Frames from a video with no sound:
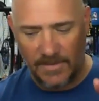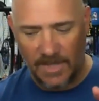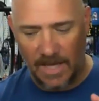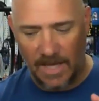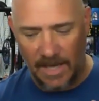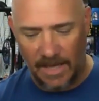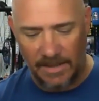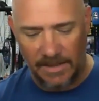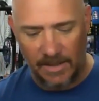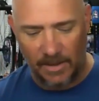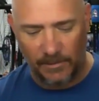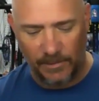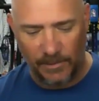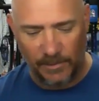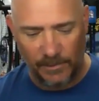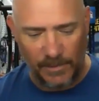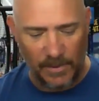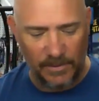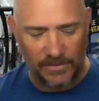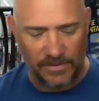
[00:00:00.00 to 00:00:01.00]
for
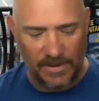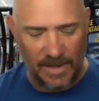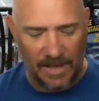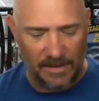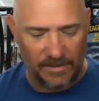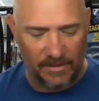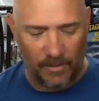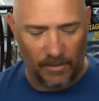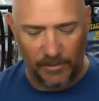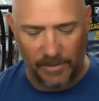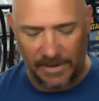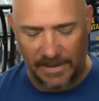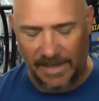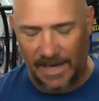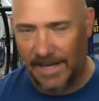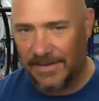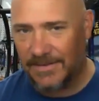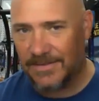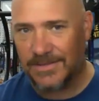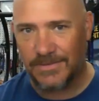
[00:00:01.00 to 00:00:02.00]
folks that don't really
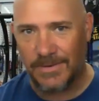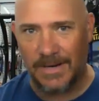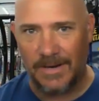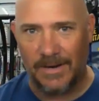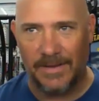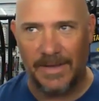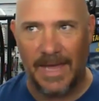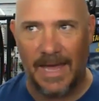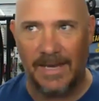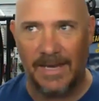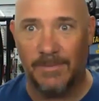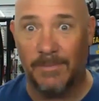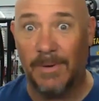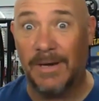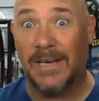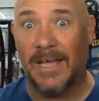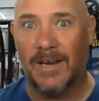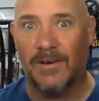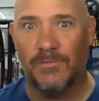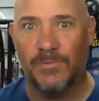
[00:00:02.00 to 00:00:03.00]
concentrate on that, you
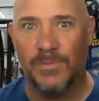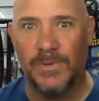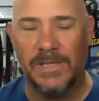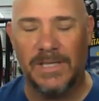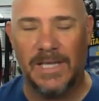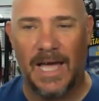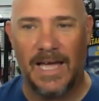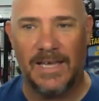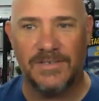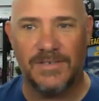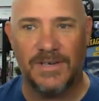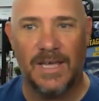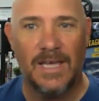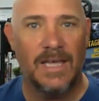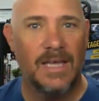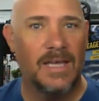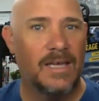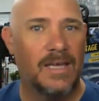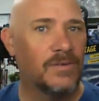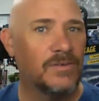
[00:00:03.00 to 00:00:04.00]
might not have realized
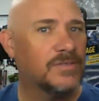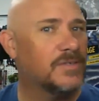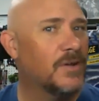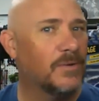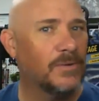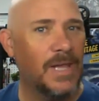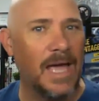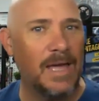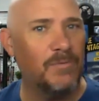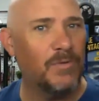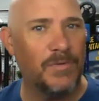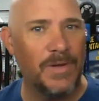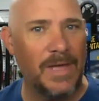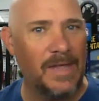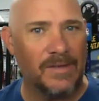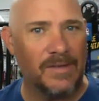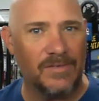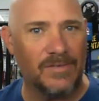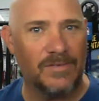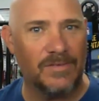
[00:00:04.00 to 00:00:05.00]
there's no live
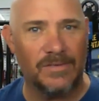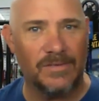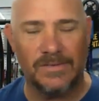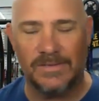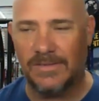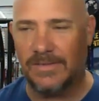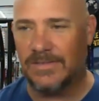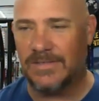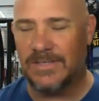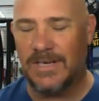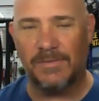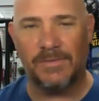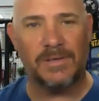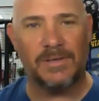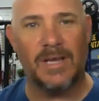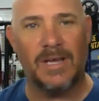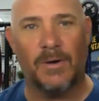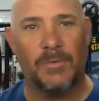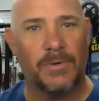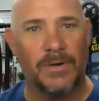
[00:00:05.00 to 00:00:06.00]
events. There's
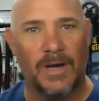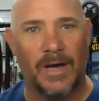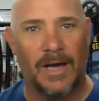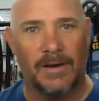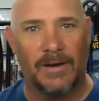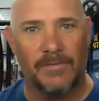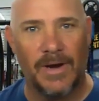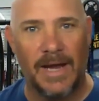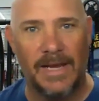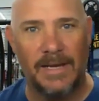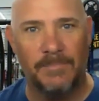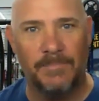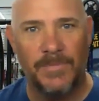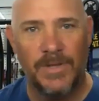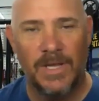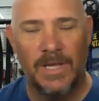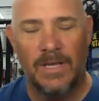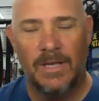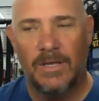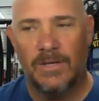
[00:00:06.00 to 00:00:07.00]
nothing going on, right?
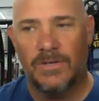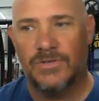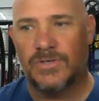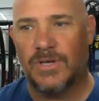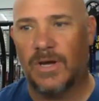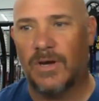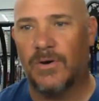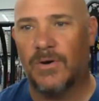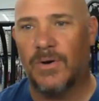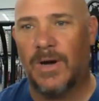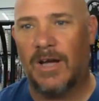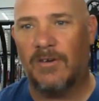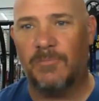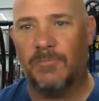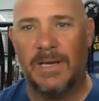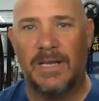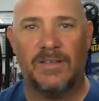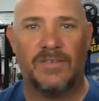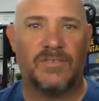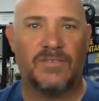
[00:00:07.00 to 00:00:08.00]
So I've
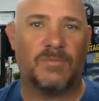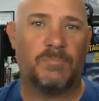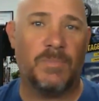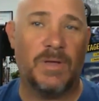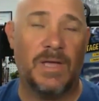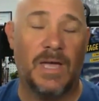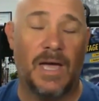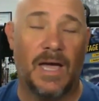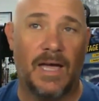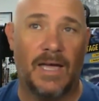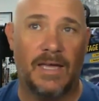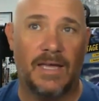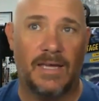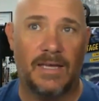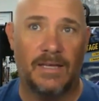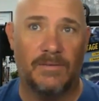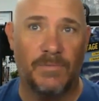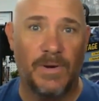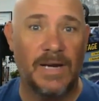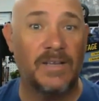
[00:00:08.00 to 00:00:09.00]
been
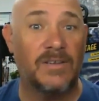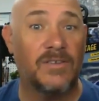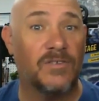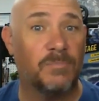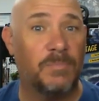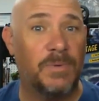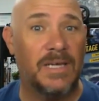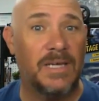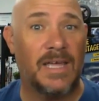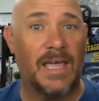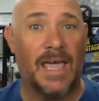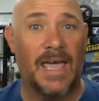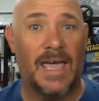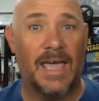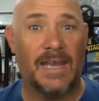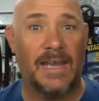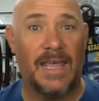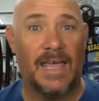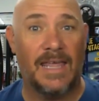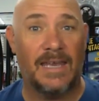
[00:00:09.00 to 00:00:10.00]
invited to speak
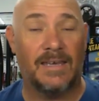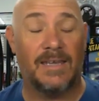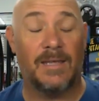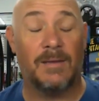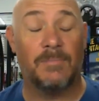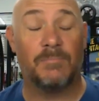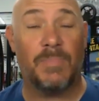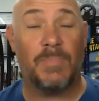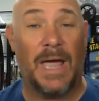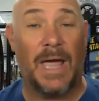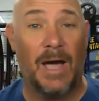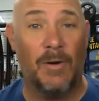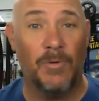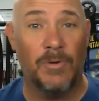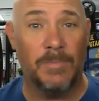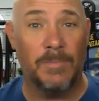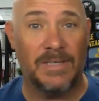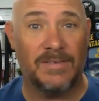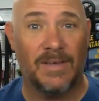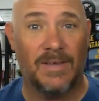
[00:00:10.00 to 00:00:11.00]
at an
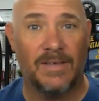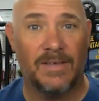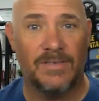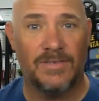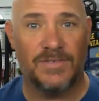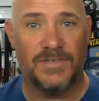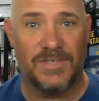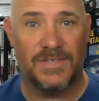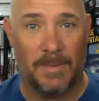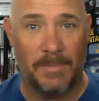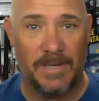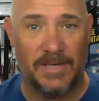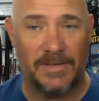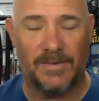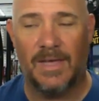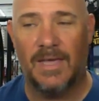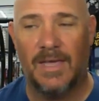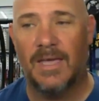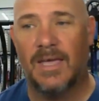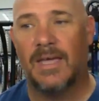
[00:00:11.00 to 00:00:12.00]
empowerment summit.
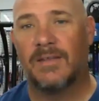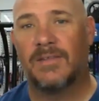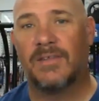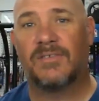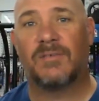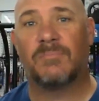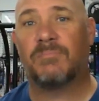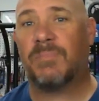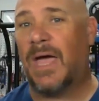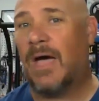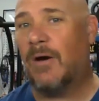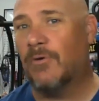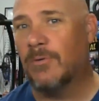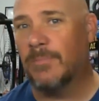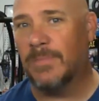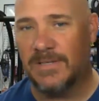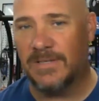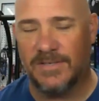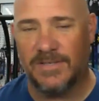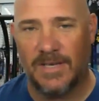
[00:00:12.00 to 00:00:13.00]
This
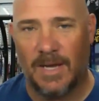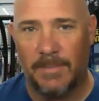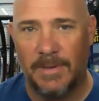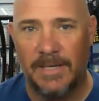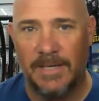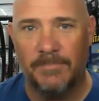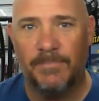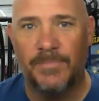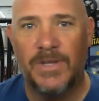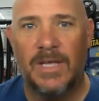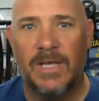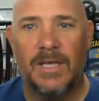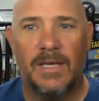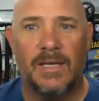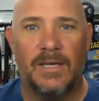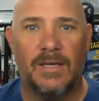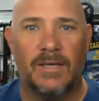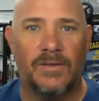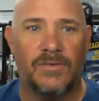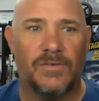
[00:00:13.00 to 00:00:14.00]
empowerment summit
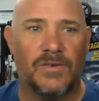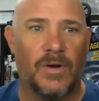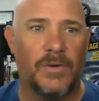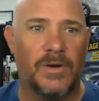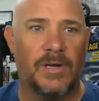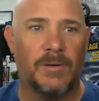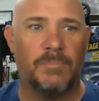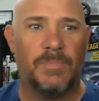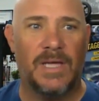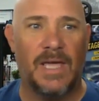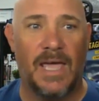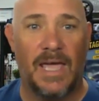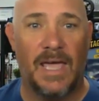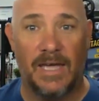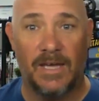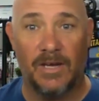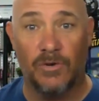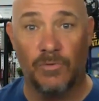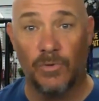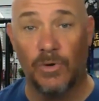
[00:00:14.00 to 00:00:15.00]
is going to be
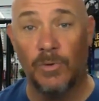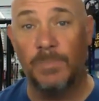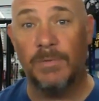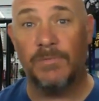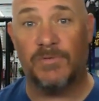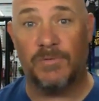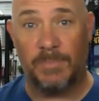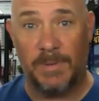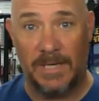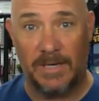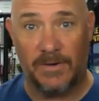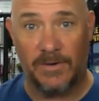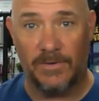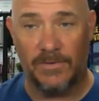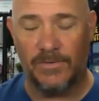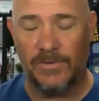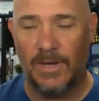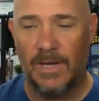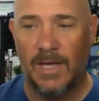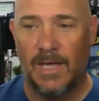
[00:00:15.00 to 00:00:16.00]
a group of
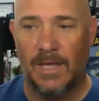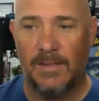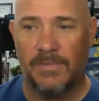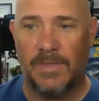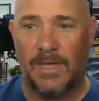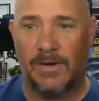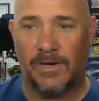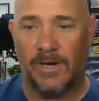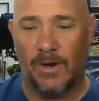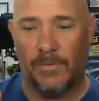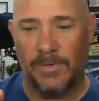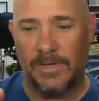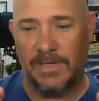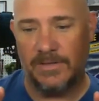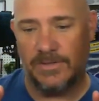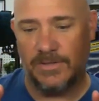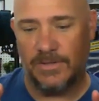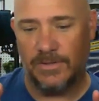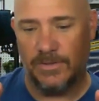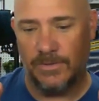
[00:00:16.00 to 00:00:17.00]
speakers that are
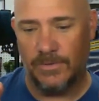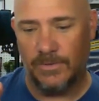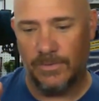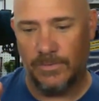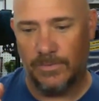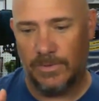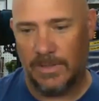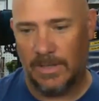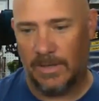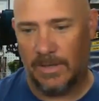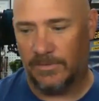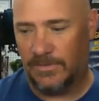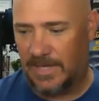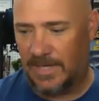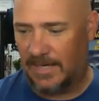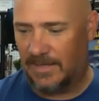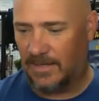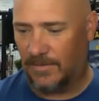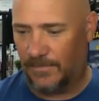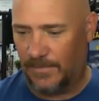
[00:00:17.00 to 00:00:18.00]
going to,
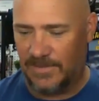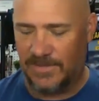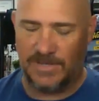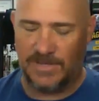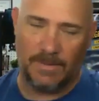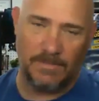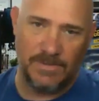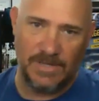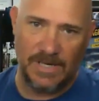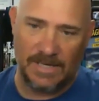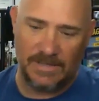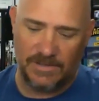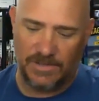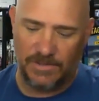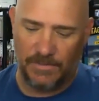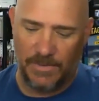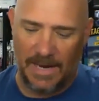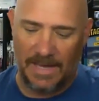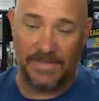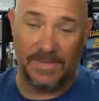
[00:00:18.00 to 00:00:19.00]
take different subjects
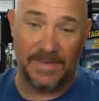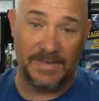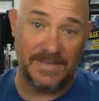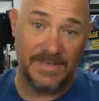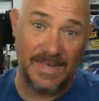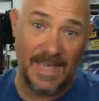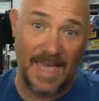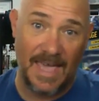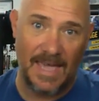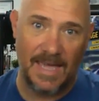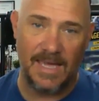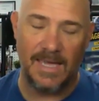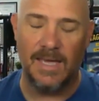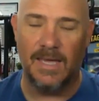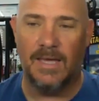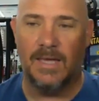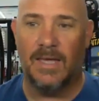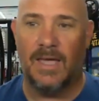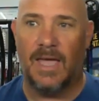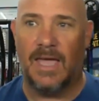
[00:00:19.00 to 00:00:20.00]
throughout the day.
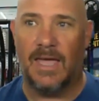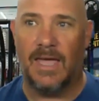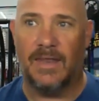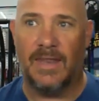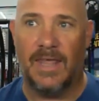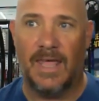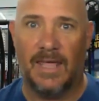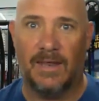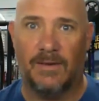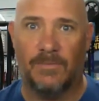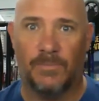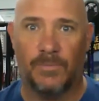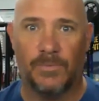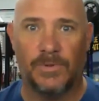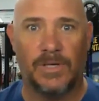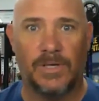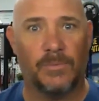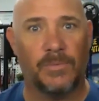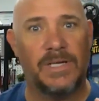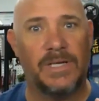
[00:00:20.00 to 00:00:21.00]
And then,
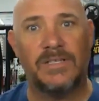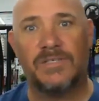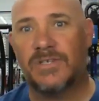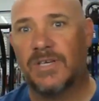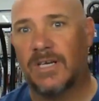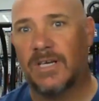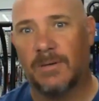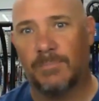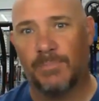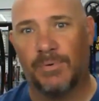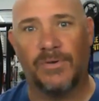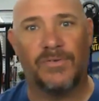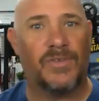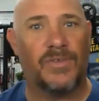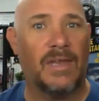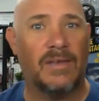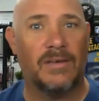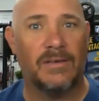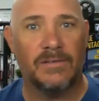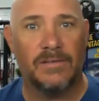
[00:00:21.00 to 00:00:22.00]
we're each going to
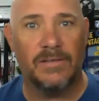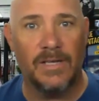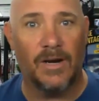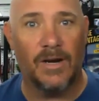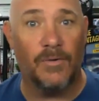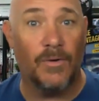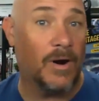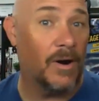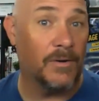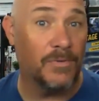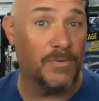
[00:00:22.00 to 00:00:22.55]
present, our